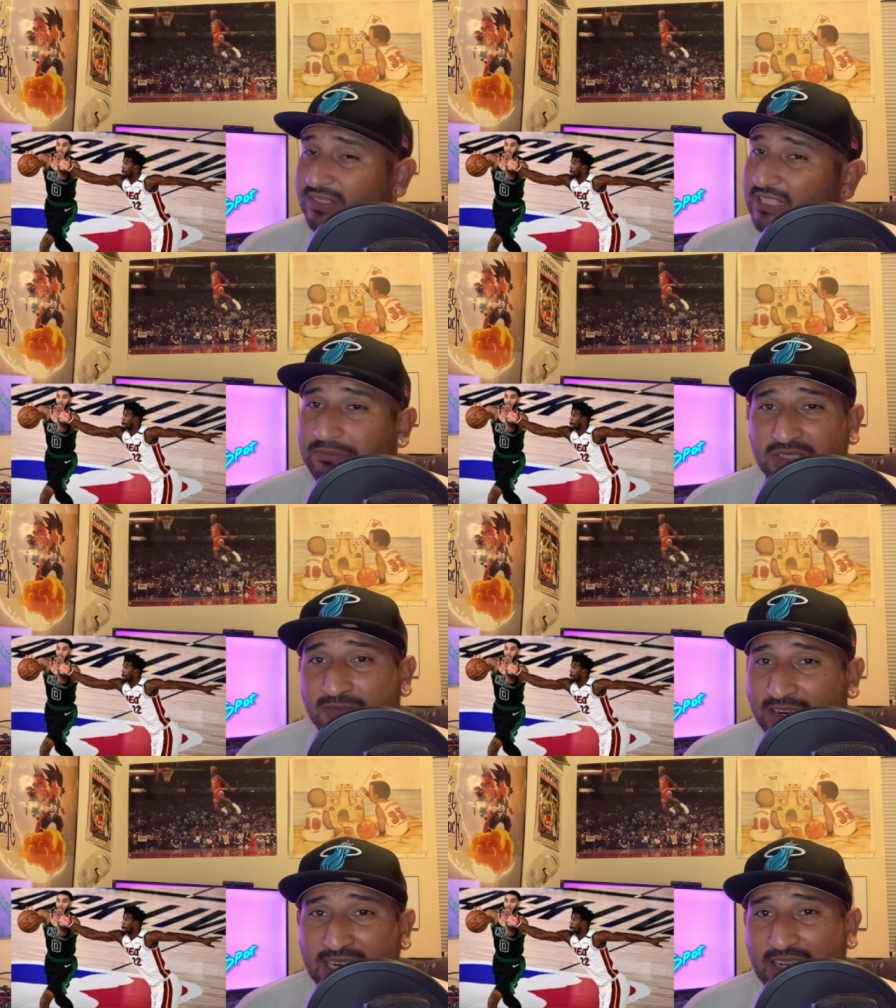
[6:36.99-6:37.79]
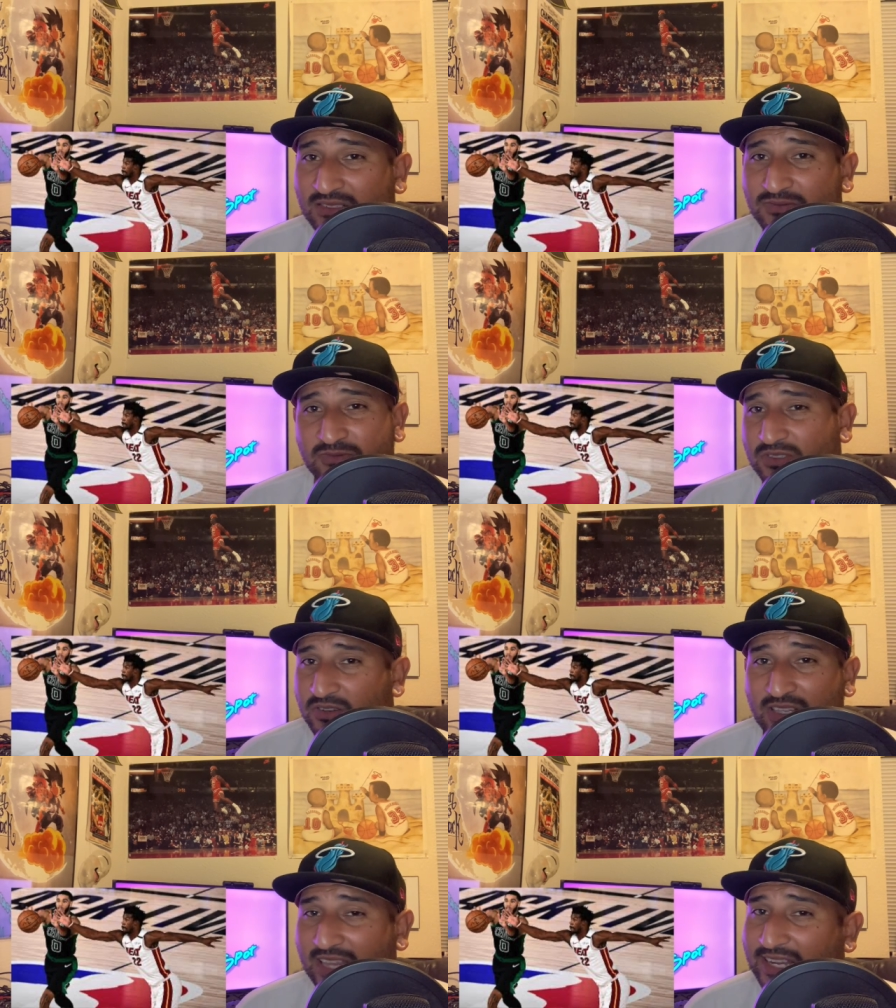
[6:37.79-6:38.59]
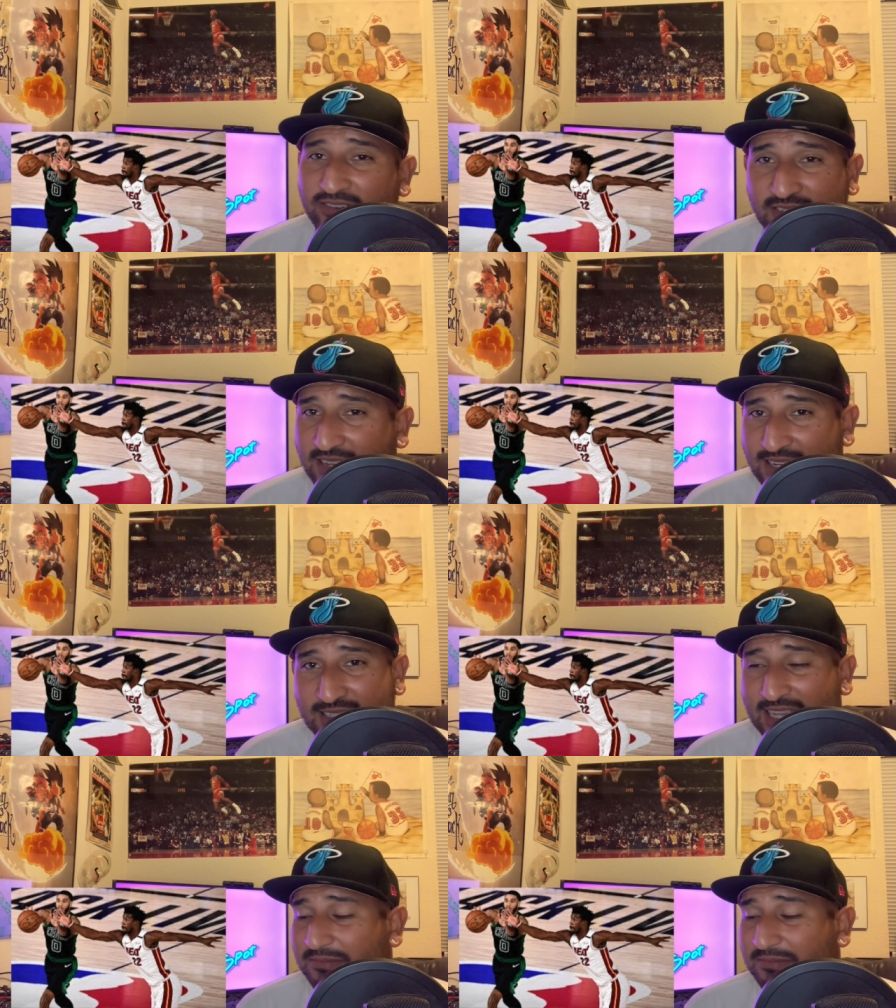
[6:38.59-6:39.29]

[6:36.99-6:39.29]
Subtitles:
this episode right now during the Lakers and Nuggets game,